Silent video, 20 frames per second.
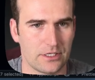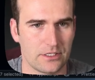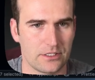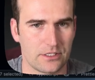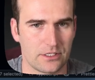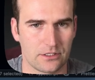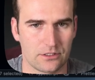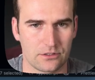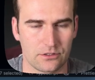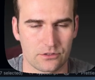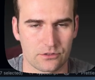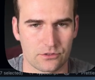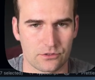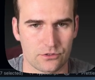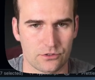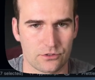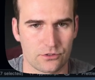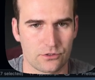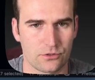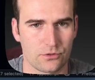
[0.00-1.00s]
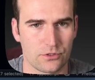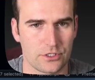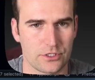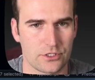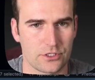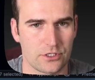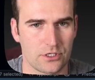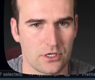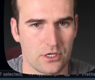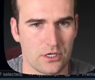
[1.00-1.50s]

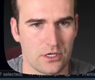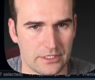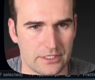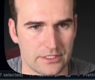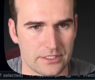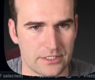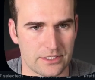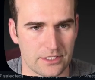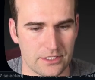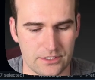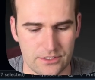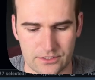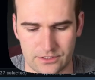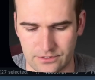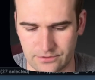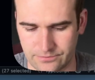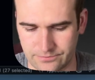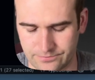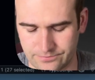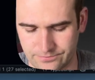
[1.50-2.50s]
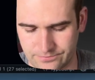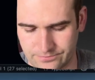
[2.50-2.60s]
AsyncLocalStorage instance,